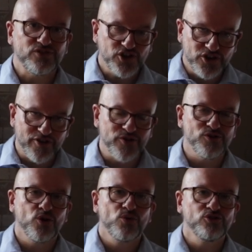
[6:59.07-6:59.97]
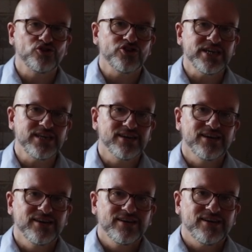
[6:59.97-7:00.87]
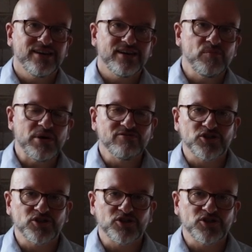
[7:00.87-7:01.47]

do your own laundry, uh, be